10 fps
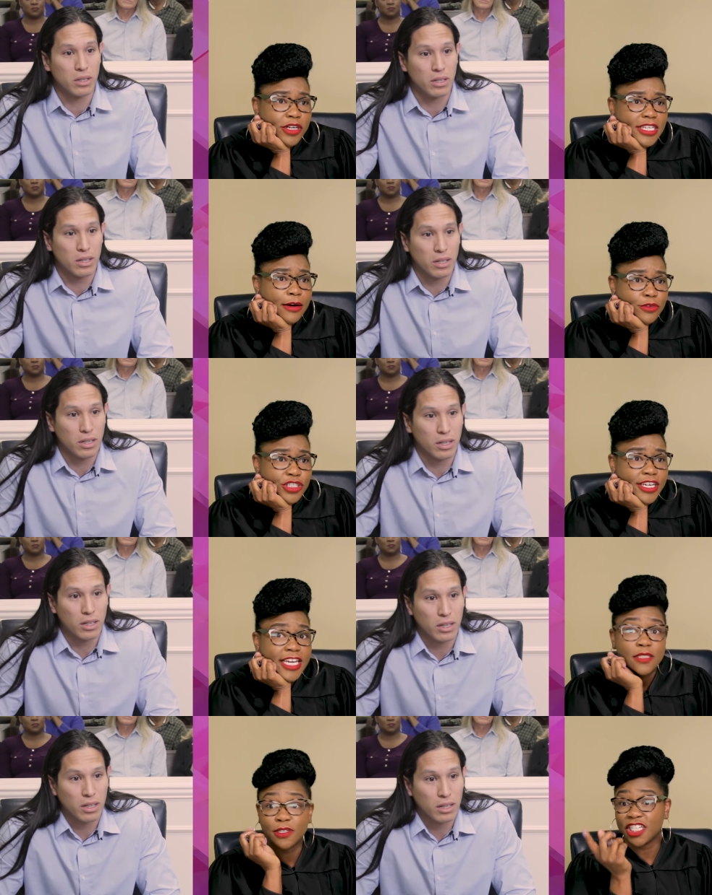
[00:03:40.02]
Speaker 1: time with your kids?
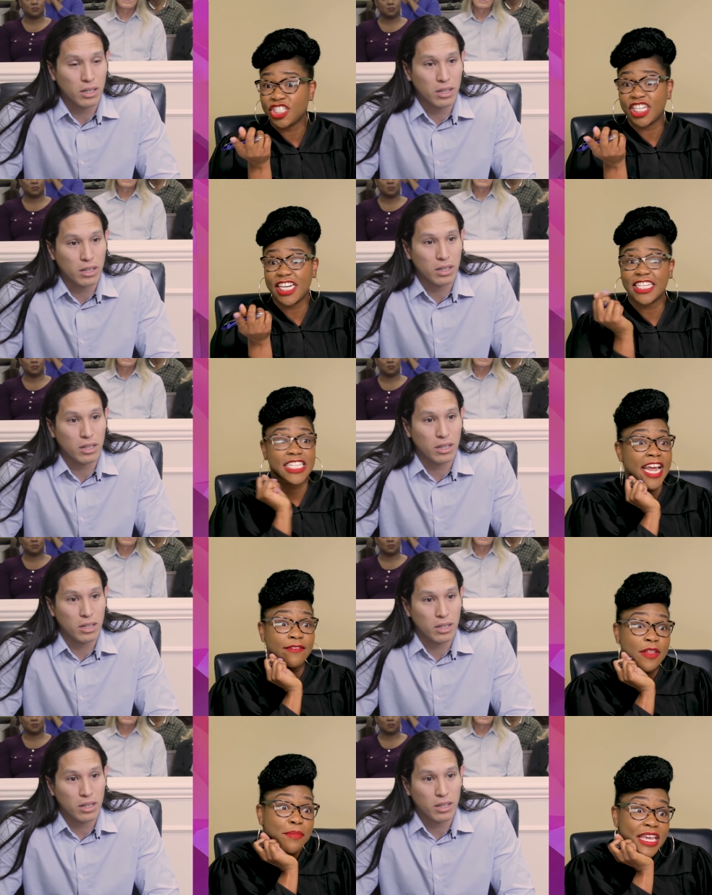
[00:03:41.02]
Because she doesn't have
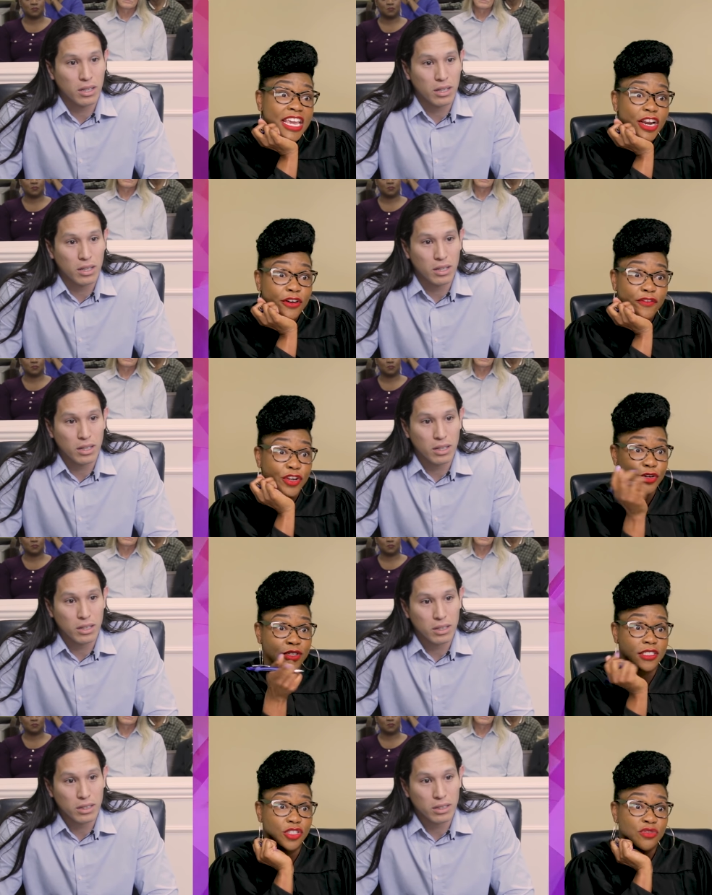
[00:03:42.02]
to be here for you to
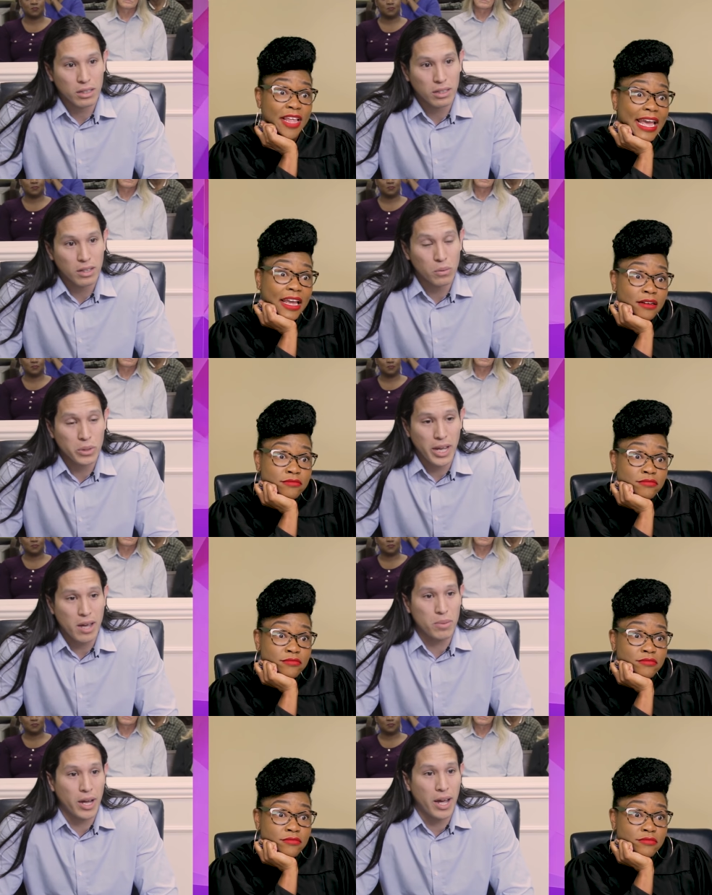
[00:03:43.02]
do that.
Speaker 2: Well,
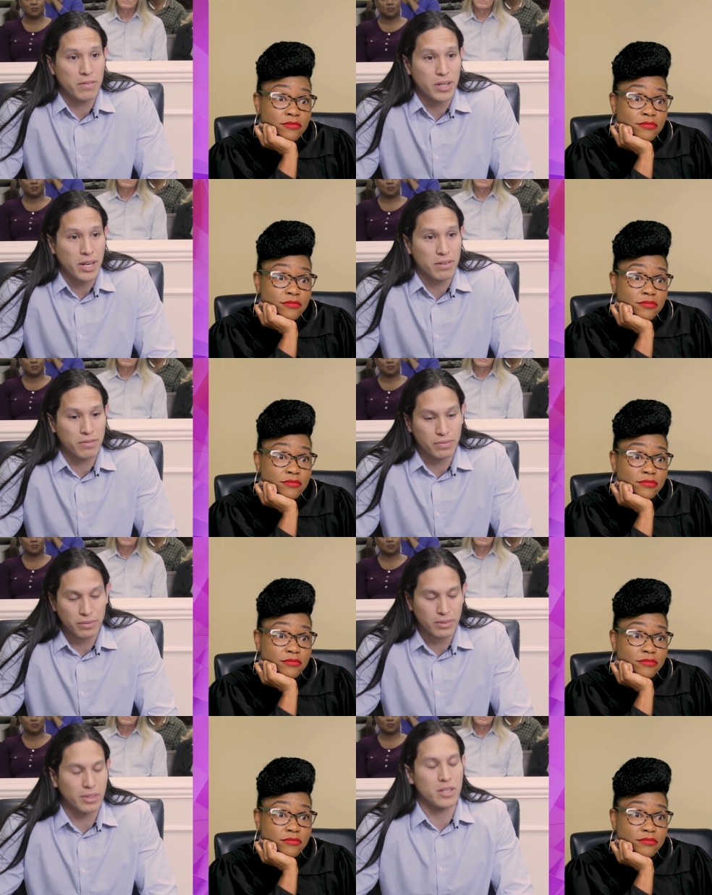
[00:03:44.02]
yeah, but I have to have.
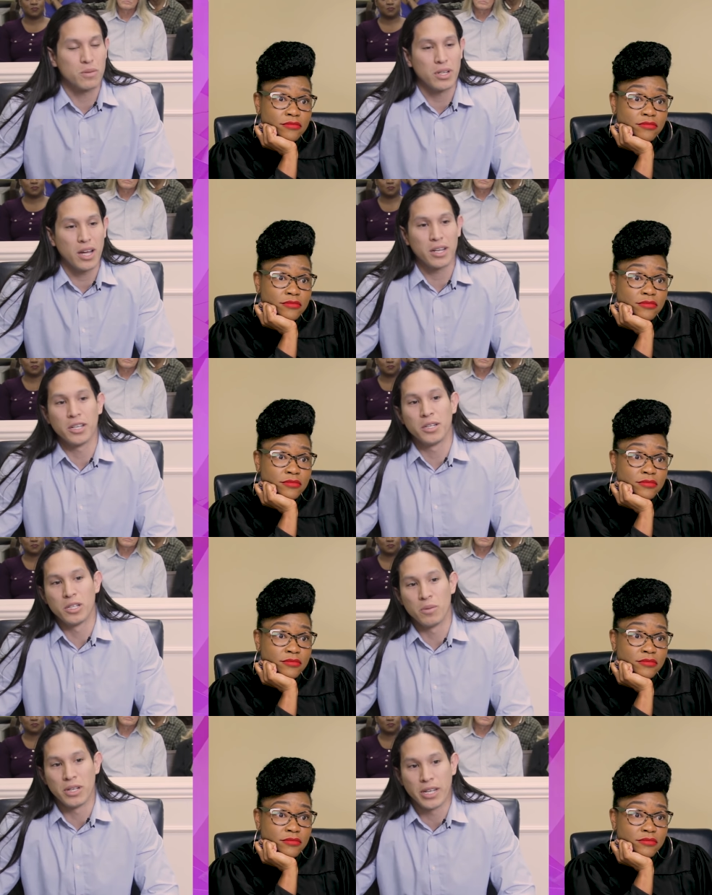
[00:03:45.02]
There's not a good
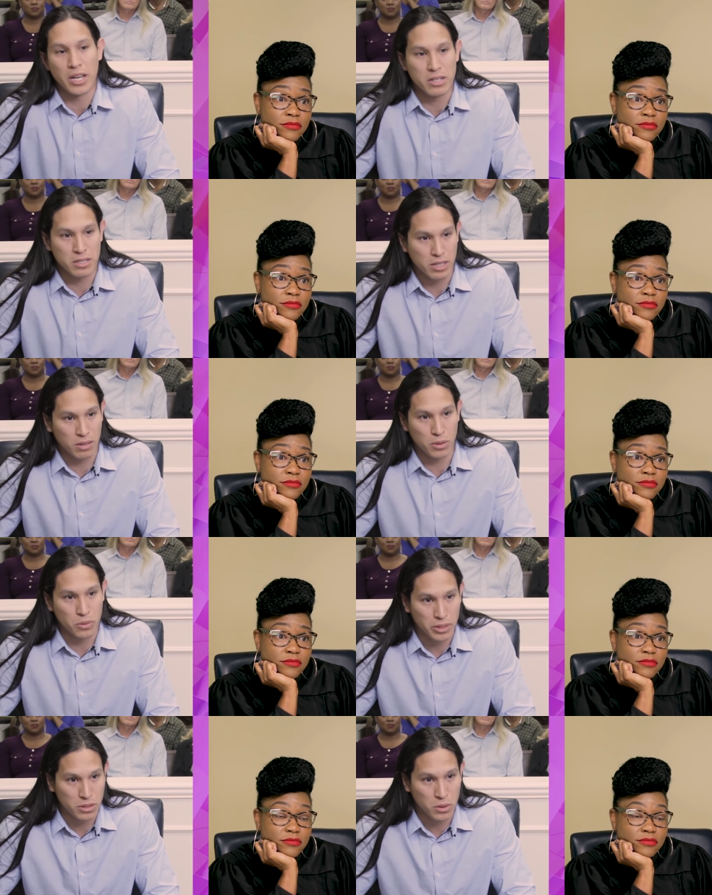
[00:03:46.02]
communication scale
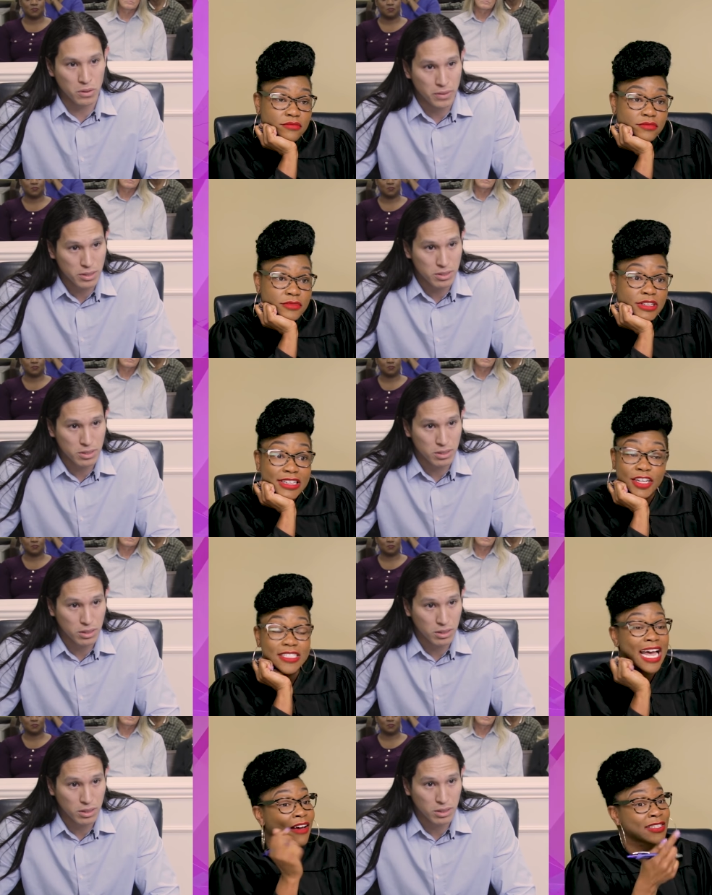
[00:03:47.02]
between the two of us.
Speaker 1: There's
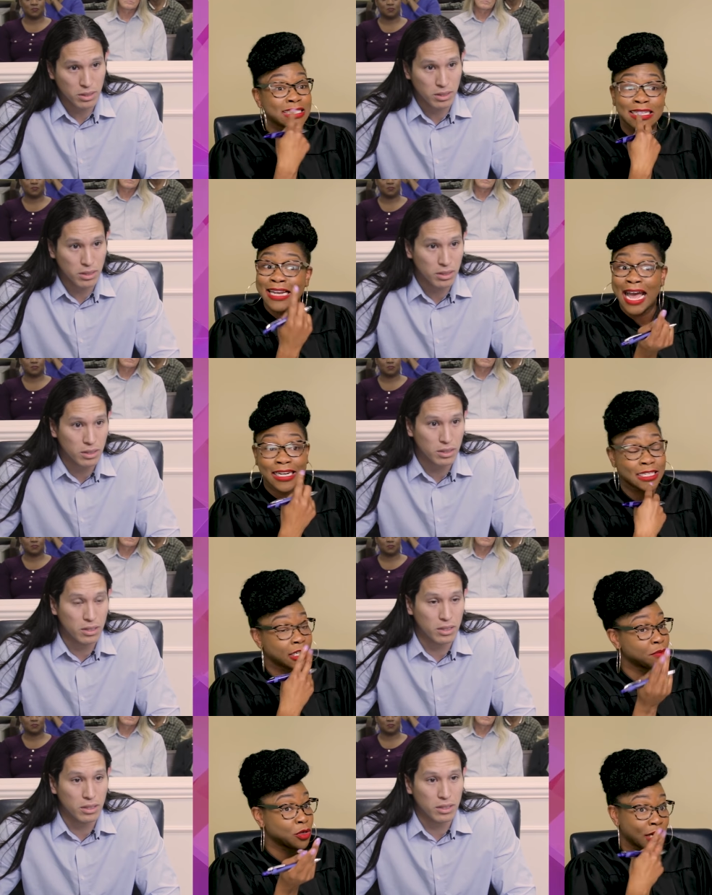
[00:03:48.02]
obviously not a good
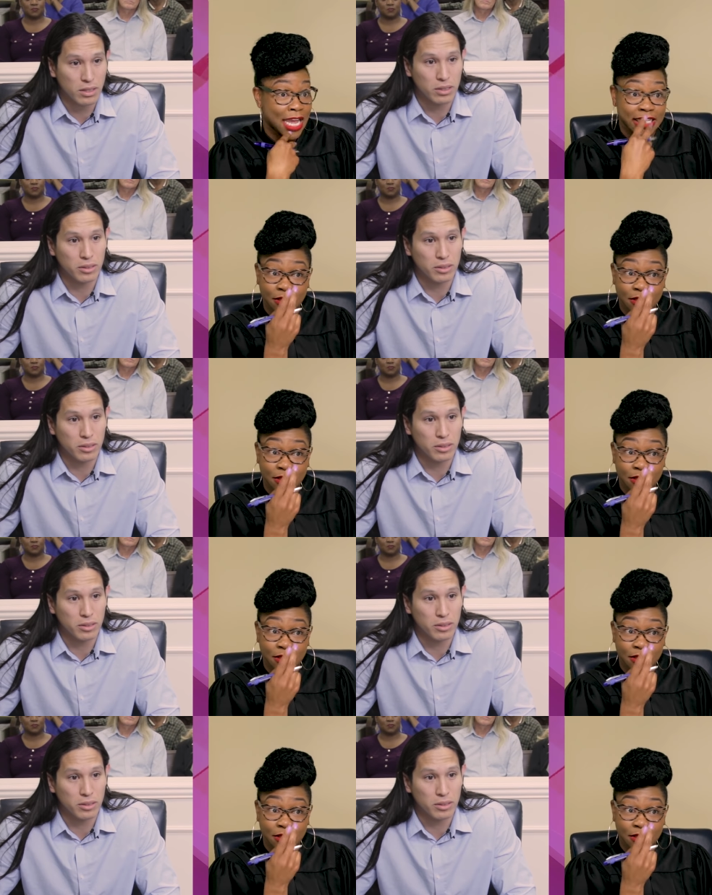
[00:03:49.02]
communication